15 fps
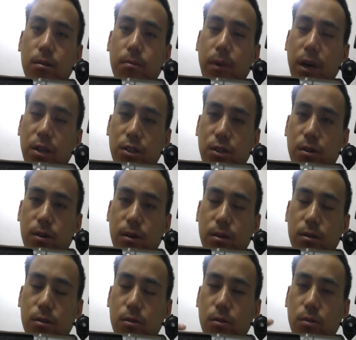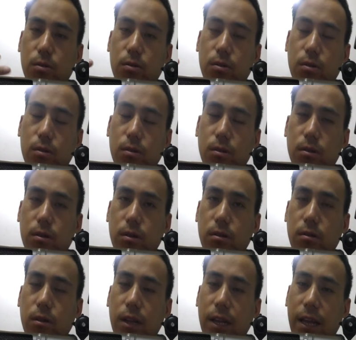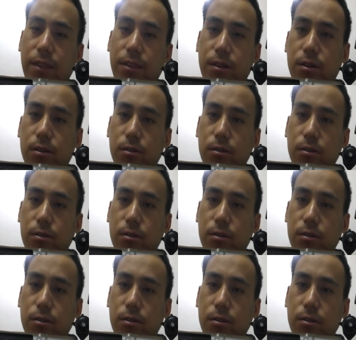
make sure that your letter